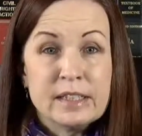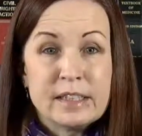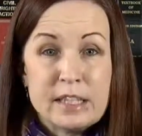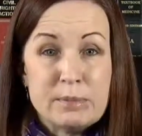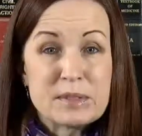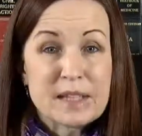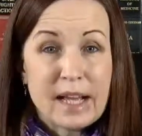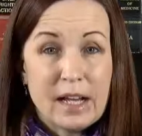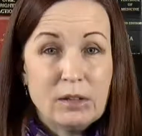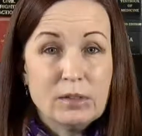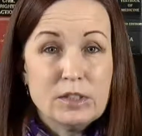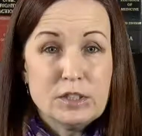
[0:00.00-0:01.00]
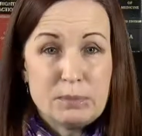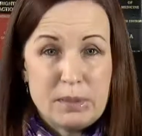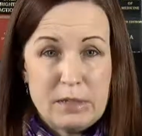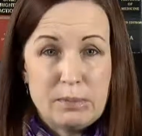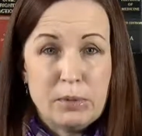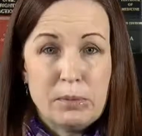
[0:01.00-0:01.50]
keeps countless
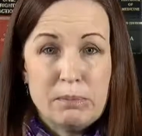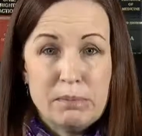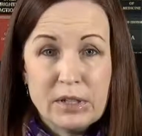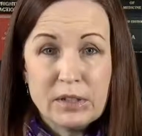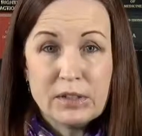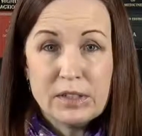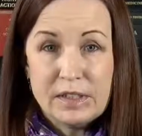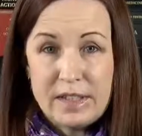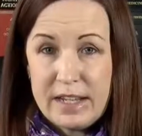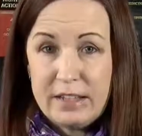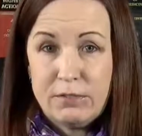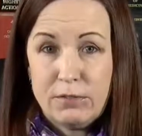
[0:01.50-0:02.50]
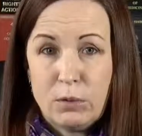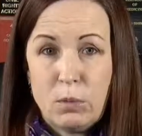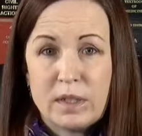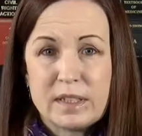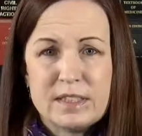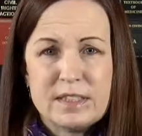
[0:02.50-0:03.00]
people mired in debt for
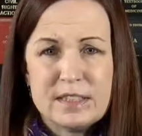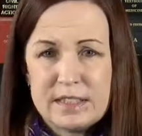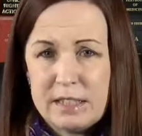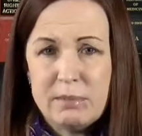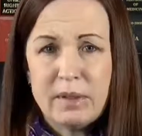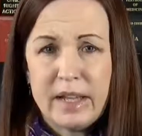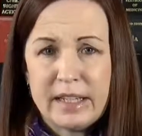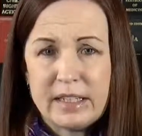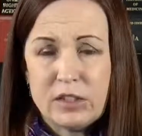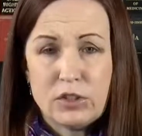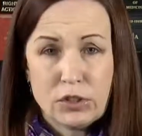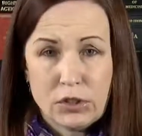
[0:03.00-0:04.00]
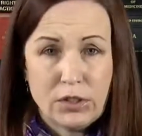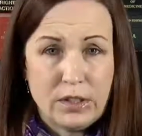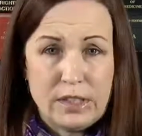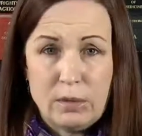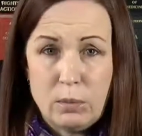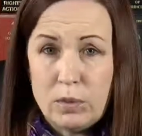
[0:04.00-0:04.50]
what can seem like an
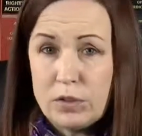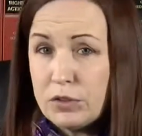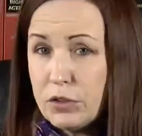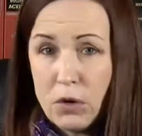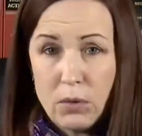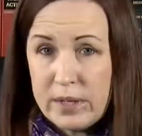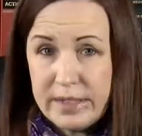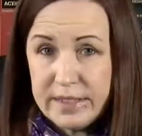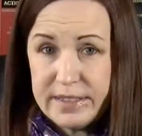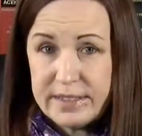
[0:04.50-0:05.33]
eternity with no end in